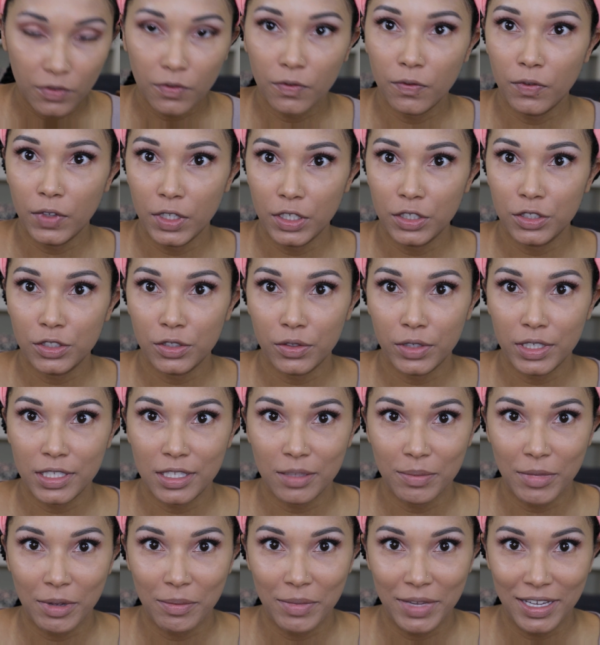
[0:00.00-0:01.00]
finish the rest
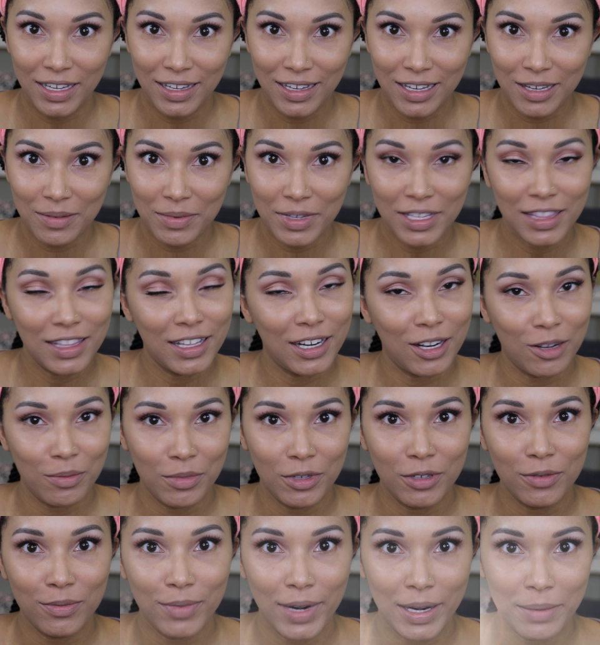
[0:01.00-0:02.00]
of my makeup and then I'll
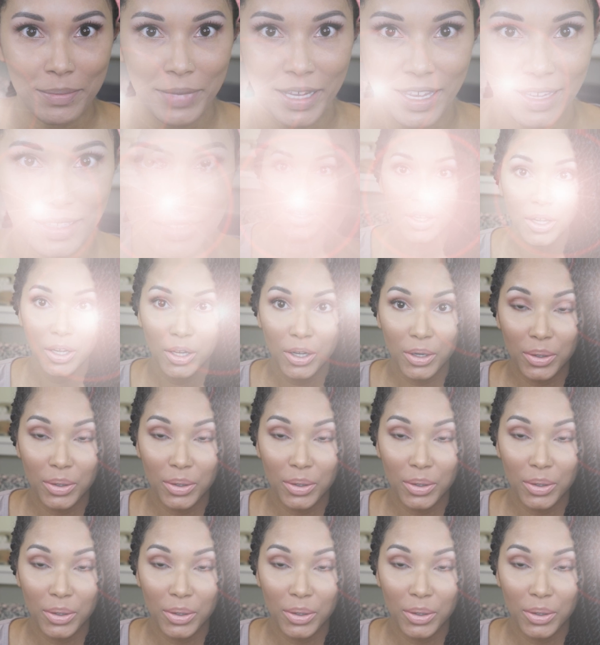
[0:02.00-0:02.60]
be right back.